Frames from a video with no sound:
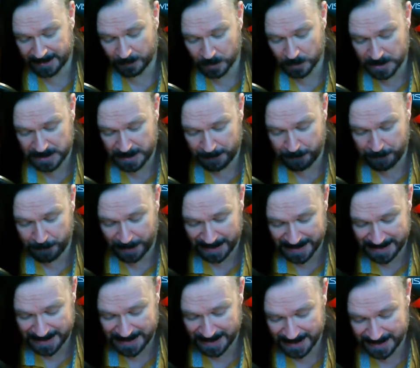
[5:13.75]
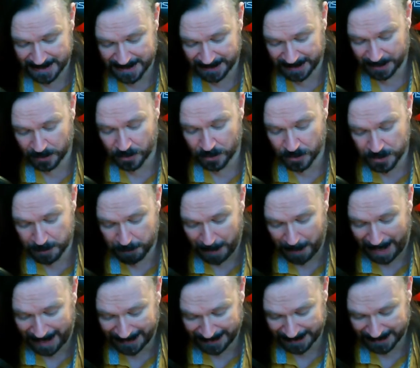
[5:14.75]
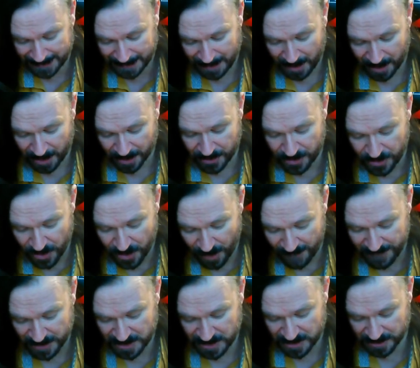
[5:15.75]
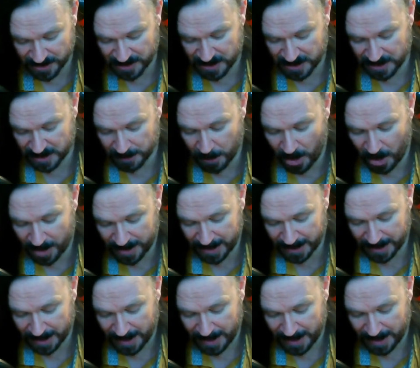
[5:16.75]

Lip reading: It was debilitating. It caused panic and nervousness in the market.